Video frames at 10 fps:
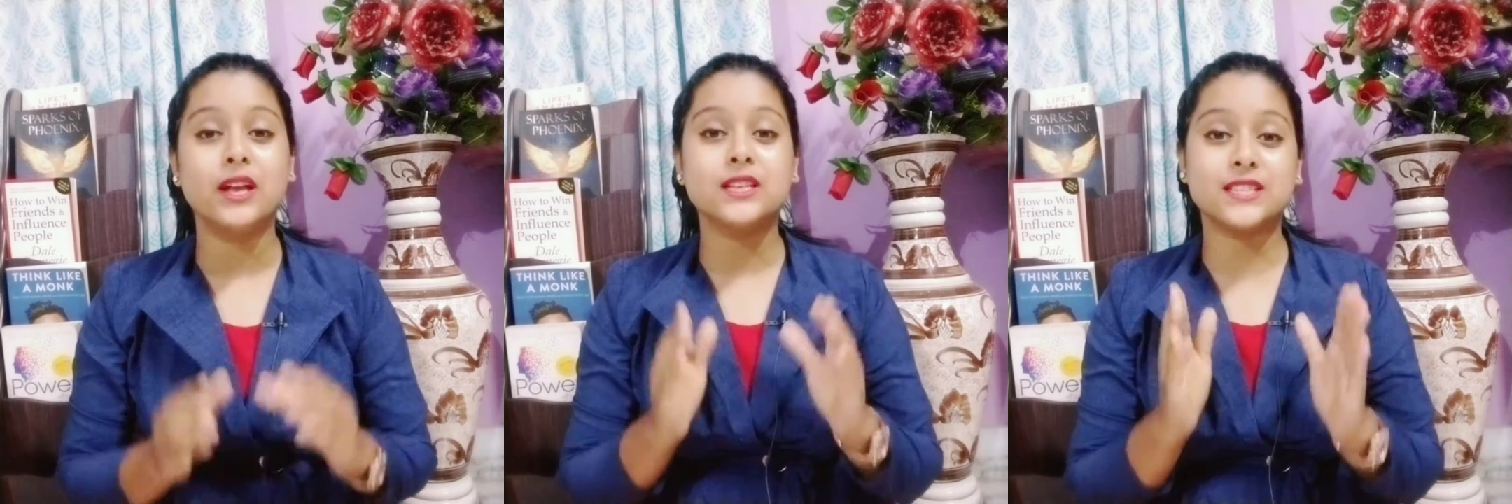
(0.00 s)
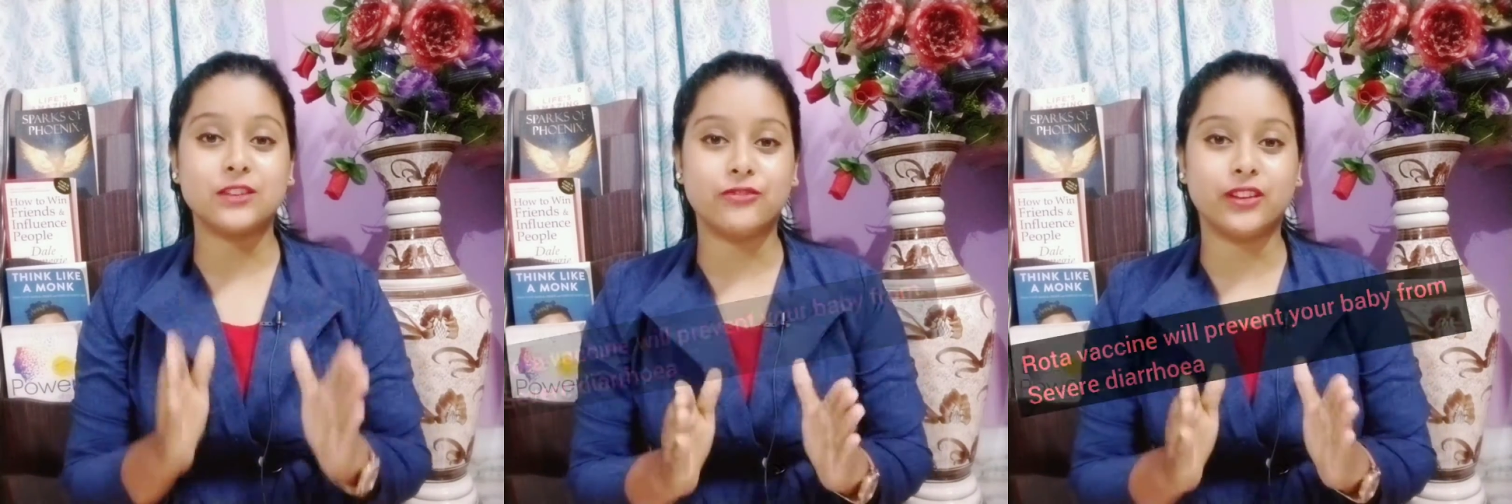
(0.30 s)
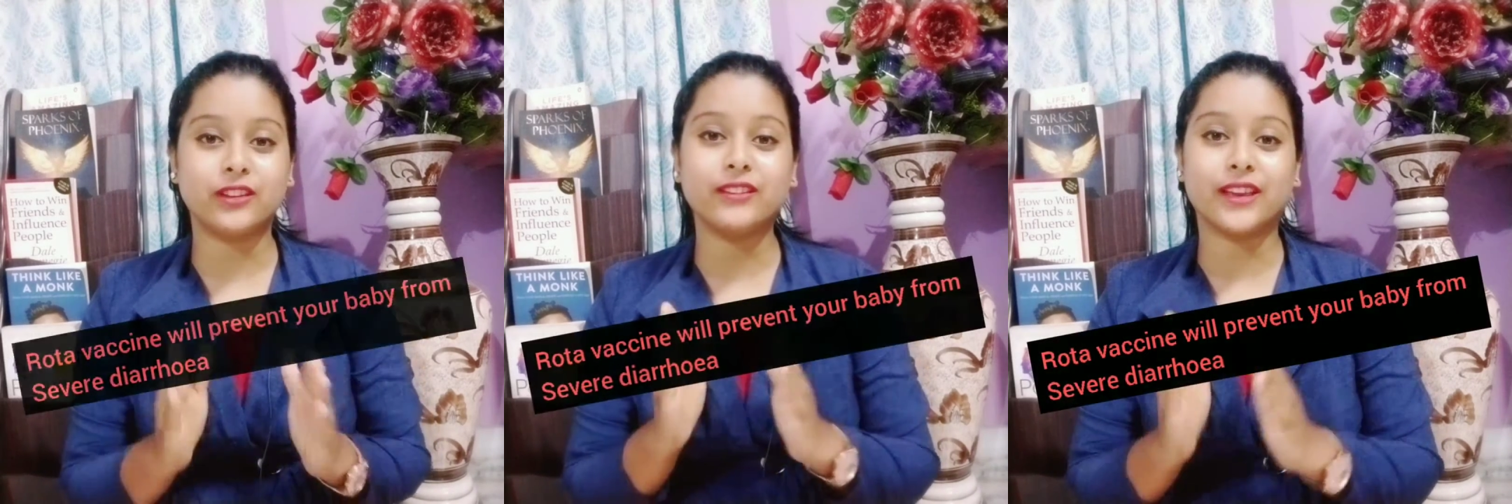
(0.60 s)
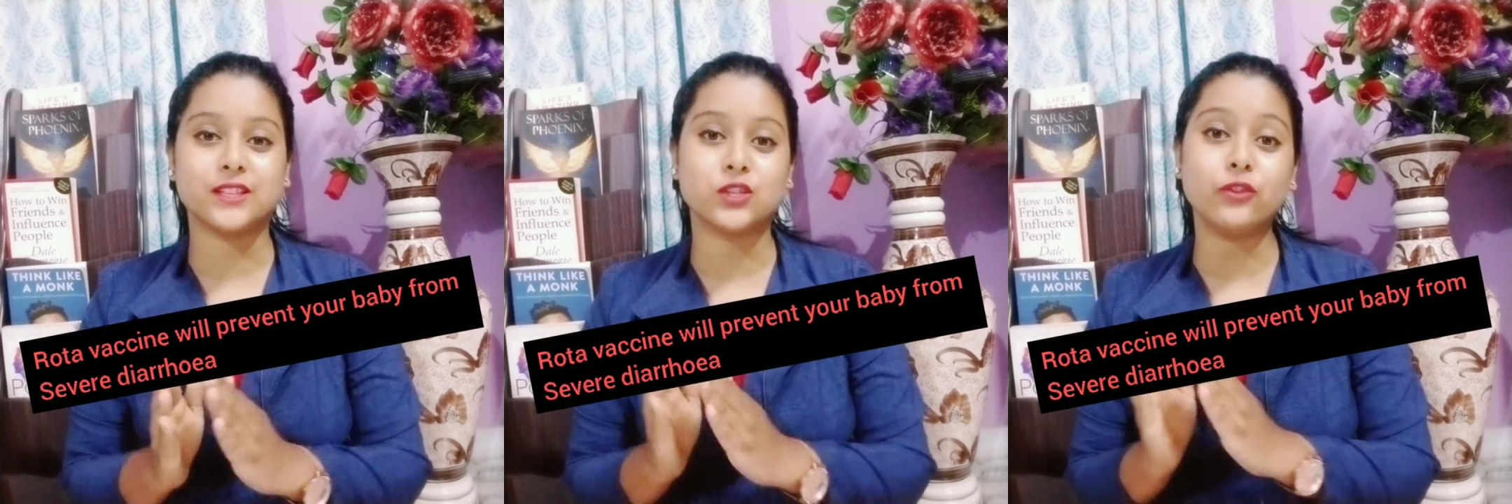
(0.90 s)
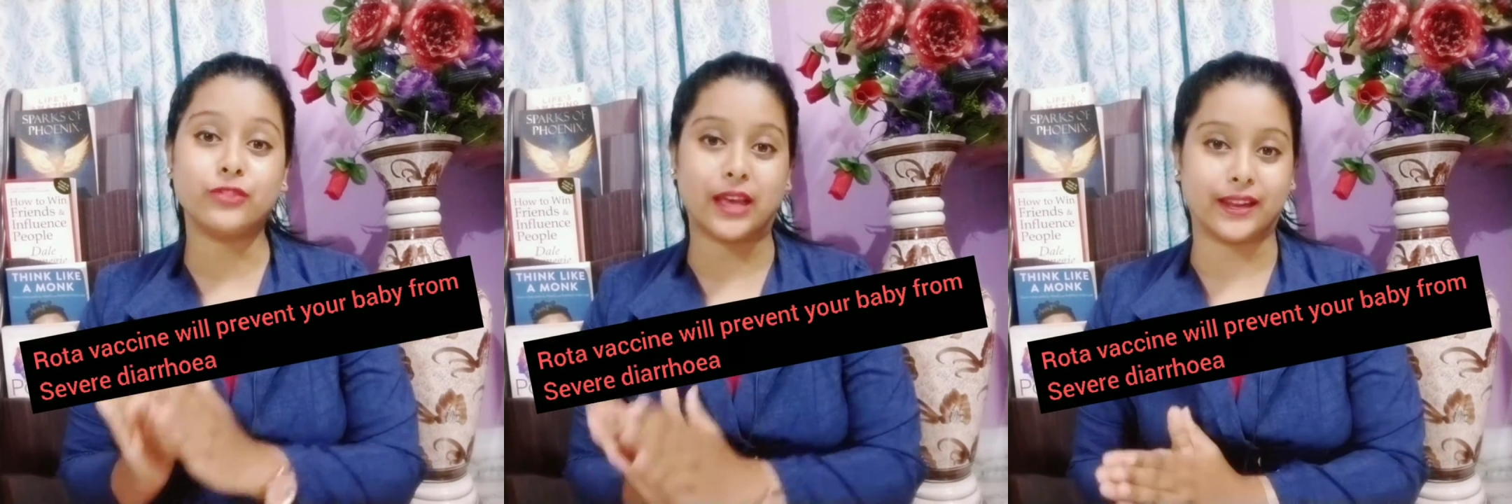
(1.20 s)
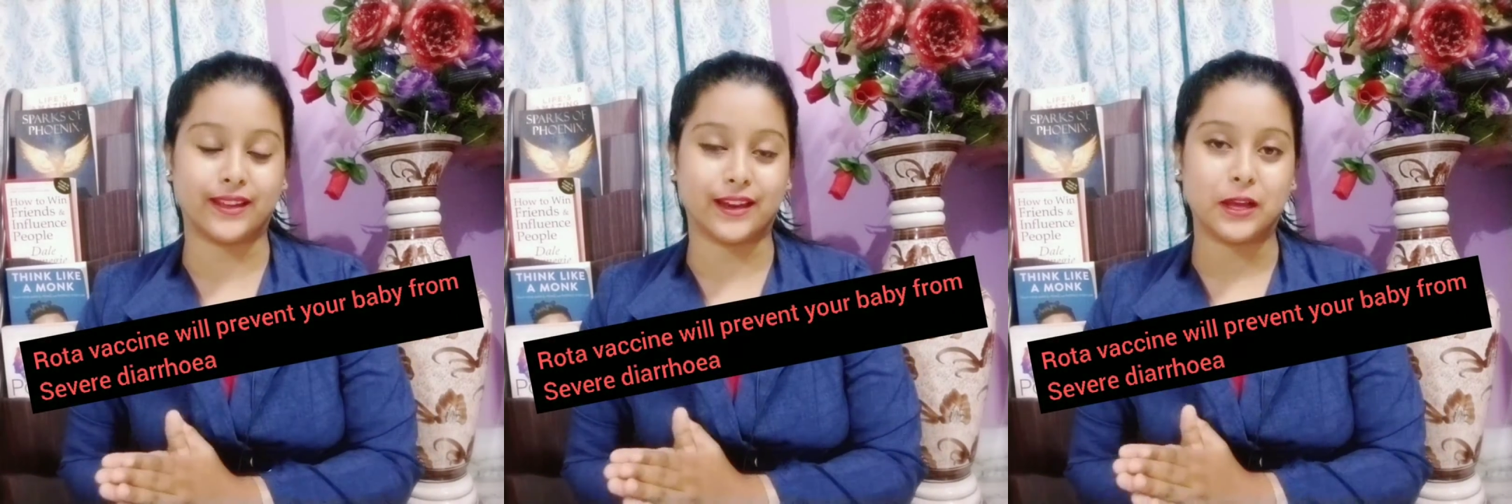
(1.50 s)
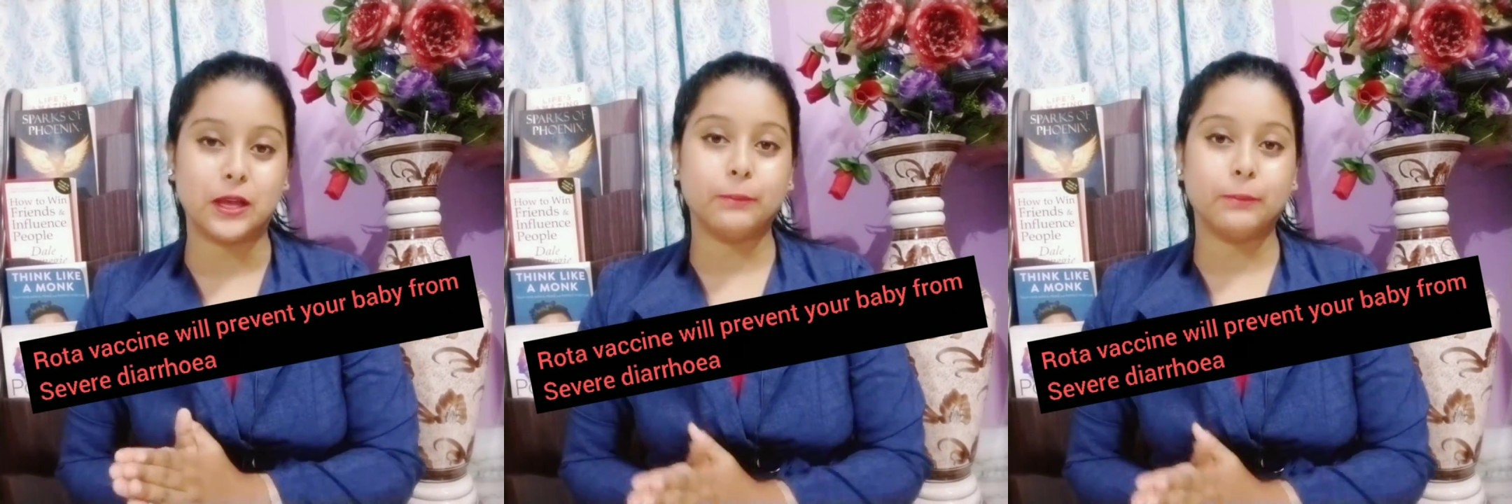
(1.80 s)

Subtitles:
severe case of diarrhea.